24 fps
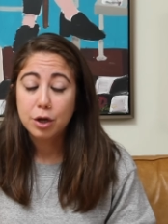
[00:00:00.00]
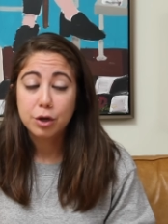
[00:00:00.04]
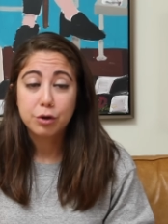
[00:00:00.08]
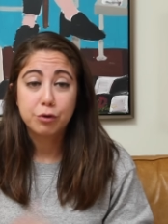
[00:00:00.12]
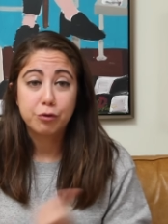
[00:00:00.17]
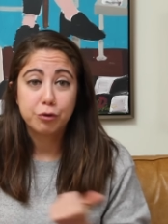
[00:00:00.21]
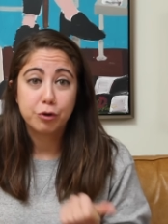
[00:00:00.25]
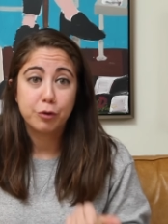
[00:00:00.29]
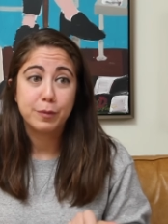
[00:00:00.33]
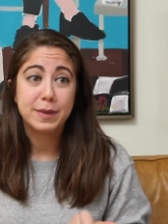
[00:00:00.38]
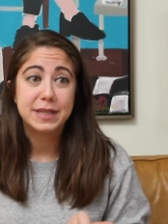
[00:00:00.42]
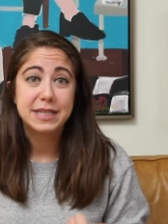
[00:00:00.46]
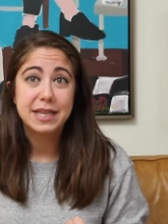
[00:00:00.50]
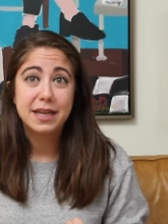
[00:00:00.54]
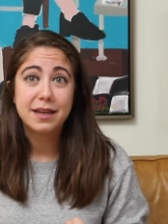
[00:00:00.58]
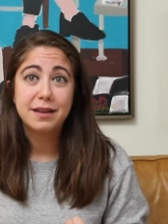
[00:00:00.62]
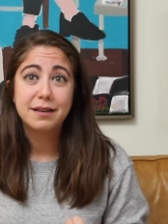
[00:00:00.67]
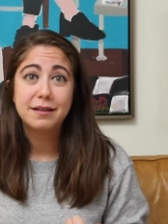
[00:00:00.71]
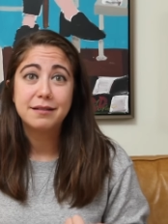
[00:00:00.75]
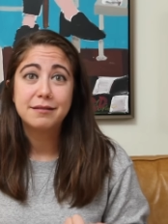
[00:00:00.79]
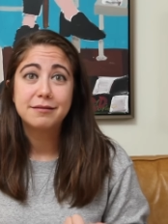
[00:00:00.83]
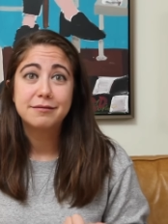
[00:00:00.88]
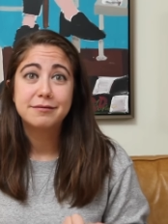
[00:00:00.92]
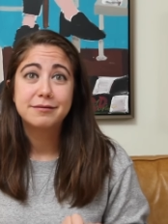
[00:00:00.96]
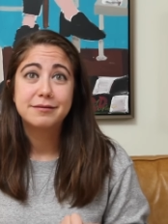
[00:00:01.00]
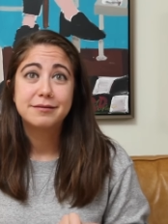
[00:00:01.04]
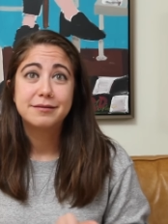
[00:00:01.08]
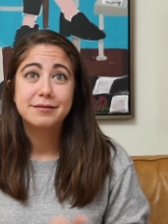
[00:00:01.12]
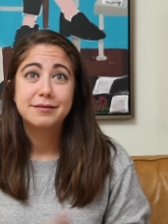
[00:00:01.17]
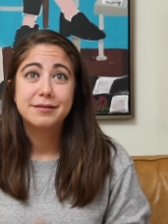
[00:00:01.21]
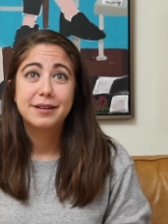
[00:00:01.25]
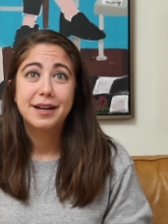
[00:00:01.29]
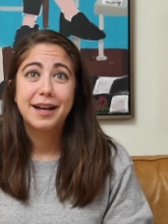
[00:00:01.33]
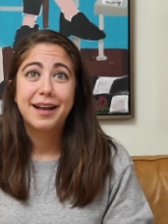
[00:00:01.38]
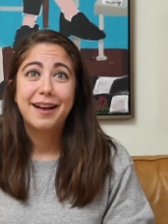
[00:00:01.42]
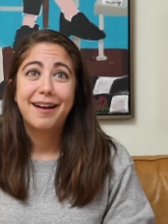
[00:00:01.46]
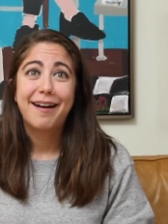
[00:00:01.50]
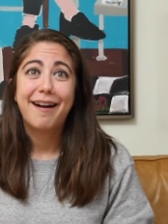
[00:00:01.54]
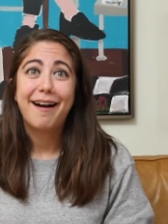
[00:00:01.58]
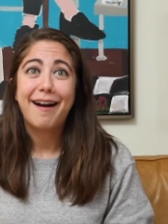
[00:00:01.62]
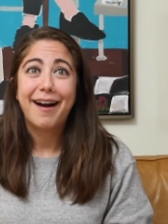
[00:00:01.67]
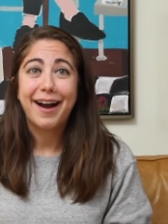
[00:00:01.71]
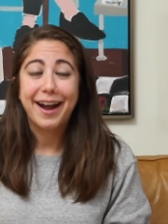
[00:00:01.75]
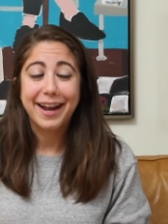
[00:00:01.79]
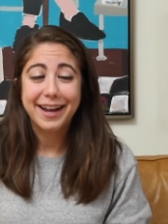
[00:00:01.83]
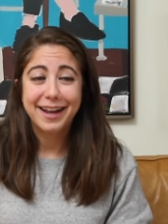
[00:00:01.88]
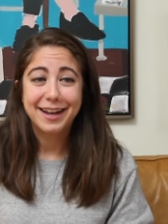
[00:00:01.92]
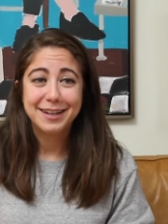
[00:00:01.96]
groom is in.
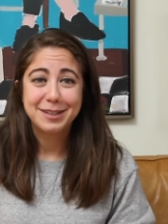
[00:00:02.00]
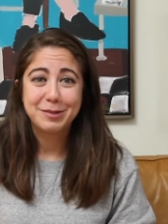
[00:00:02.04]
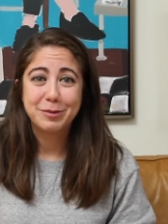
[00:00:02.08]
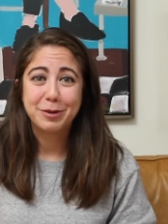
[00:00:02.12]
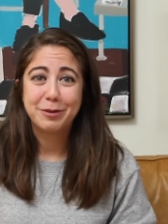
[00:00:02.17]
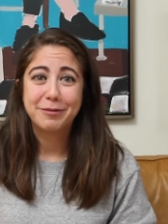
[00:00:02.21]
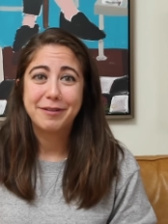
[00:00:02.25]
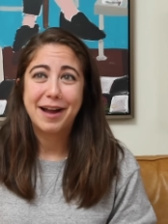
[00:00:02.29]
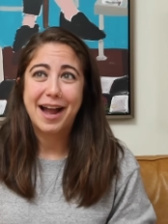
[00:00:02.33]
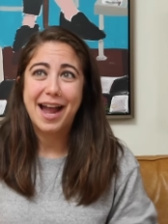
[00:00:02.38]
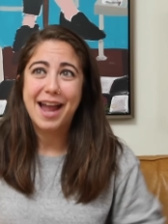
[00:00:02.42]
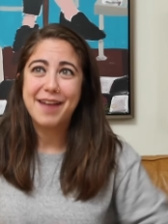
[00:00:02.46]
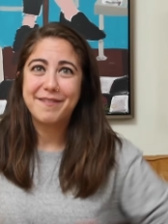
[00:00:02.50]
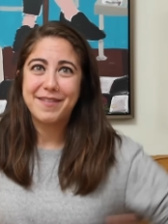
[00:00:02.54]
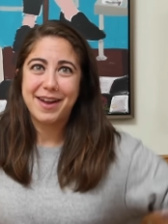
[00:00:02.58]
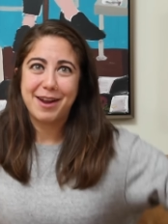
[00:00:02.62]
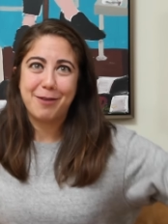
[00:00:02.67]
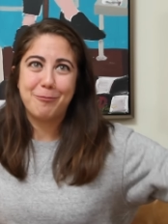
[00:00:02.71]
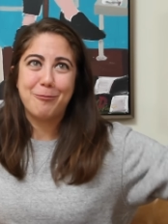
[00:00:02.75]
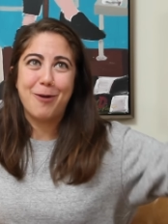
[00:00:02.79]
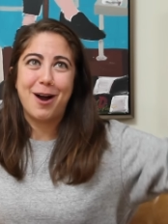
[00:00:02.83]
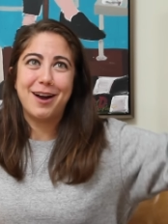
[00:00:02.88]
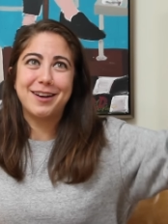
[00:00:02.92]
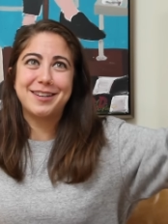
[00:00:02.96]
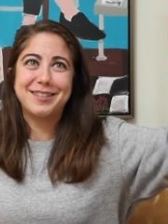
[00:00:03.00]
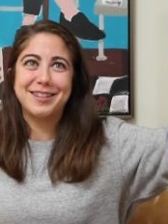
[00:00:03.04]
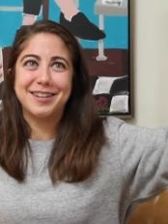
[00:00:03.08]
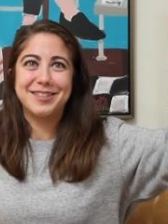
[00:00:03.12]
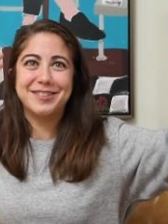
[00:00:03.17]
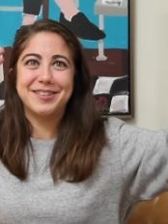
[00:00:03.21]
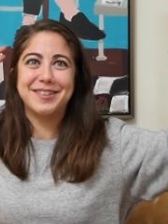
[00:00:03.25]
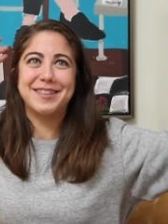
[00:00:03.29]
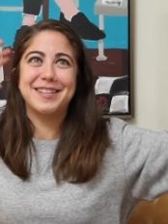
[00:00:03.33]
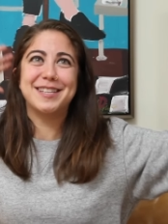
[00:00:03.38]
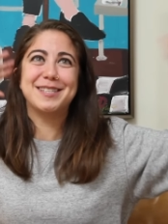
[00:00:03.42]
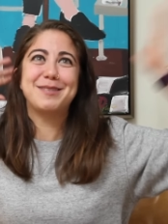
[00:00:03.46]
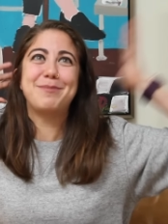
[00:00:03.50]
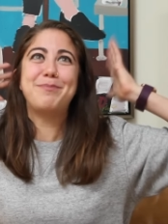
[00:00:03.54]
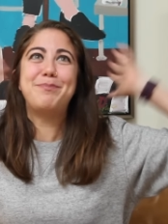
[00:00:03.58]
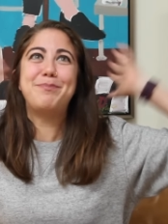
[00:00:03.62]
I got to arrive. I walked under this